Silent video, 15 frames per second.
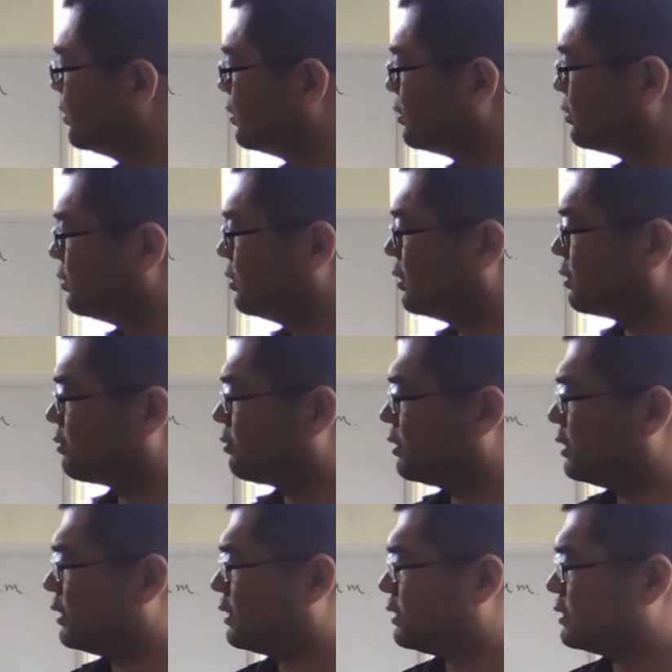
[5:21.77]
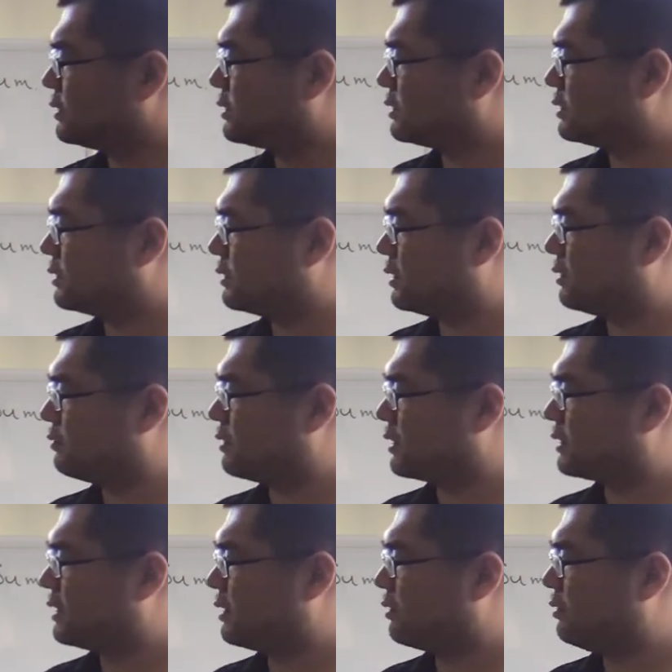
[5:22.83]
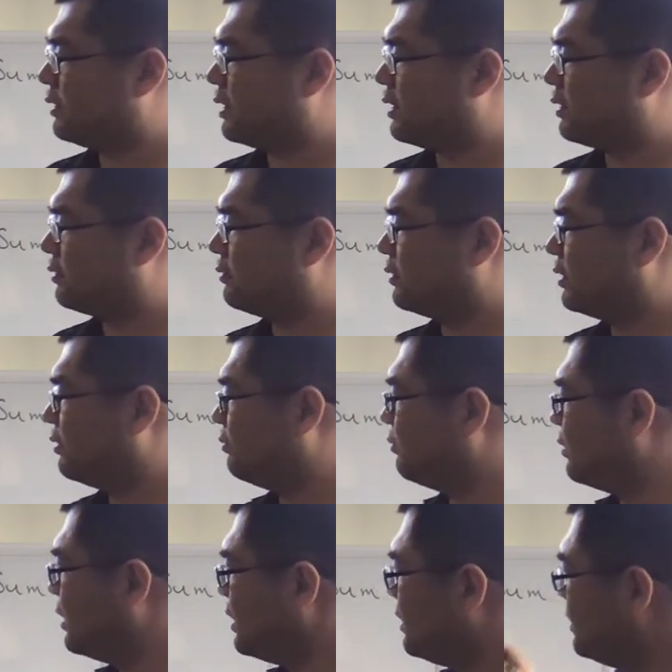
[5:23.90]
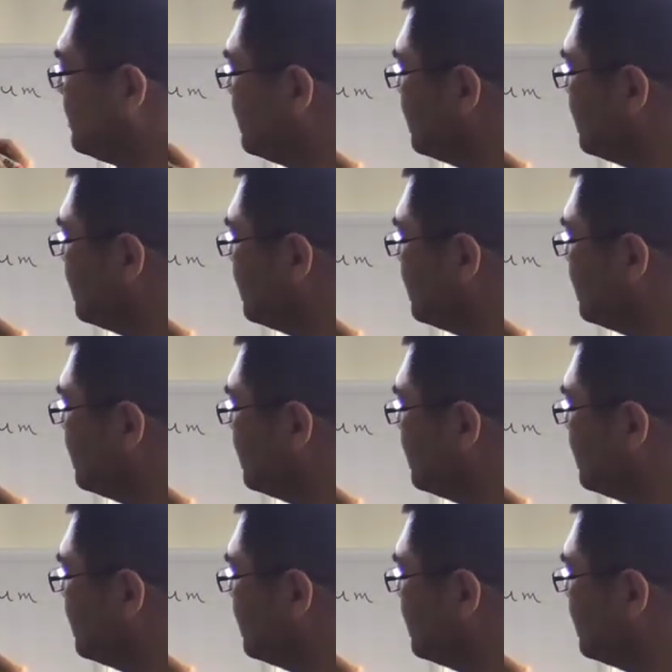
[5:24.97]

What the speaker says: do you agree, is the rectangular area 1